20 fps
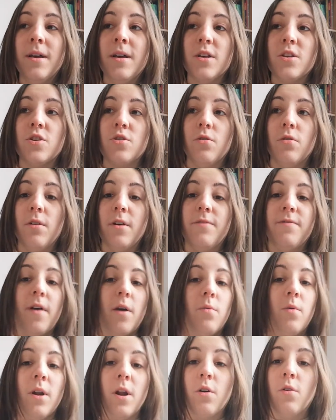So if I
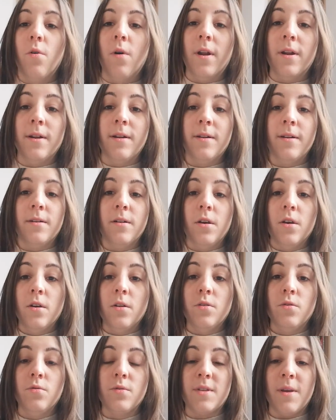want to go and
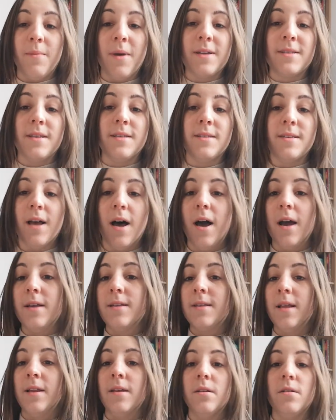do some exercise